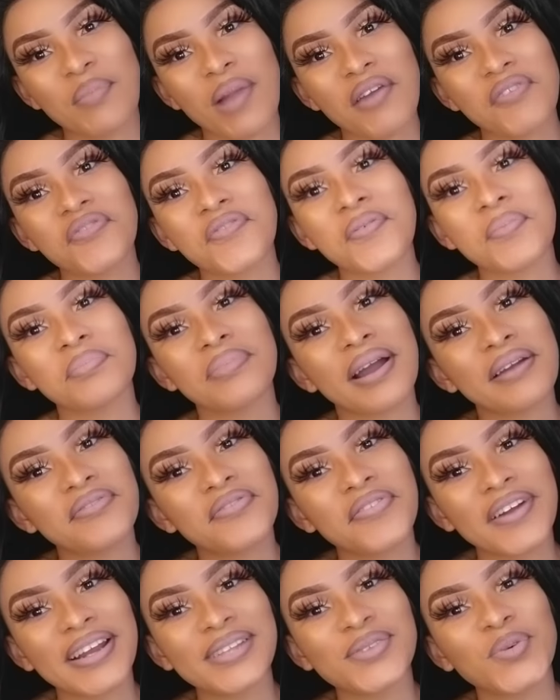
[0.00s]
My
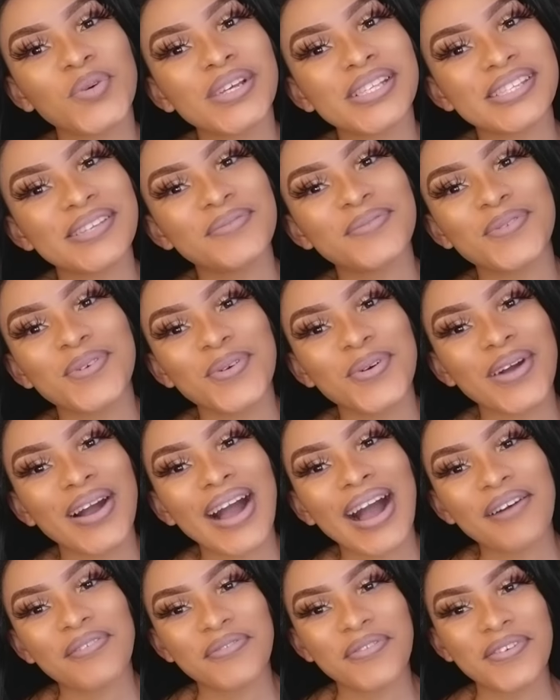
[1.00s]
friend was even
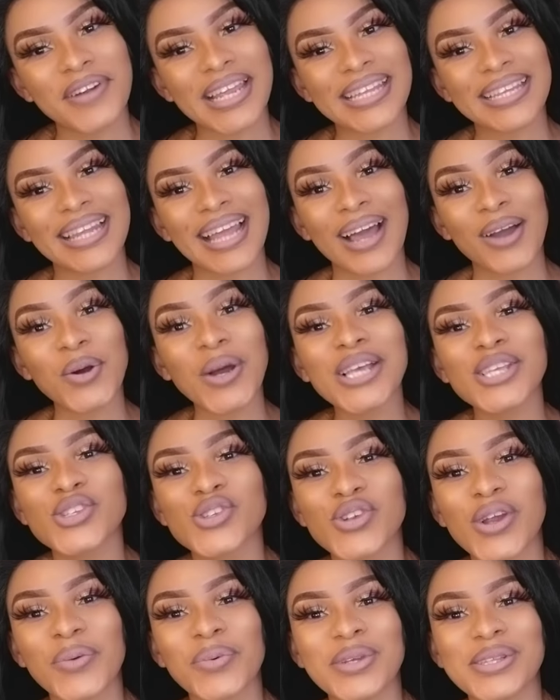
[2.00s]
afraid, like, what
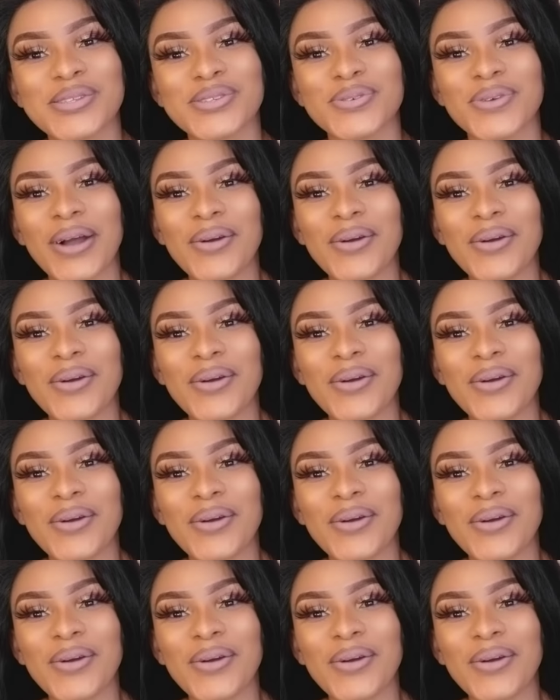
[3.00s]
is wrong with you?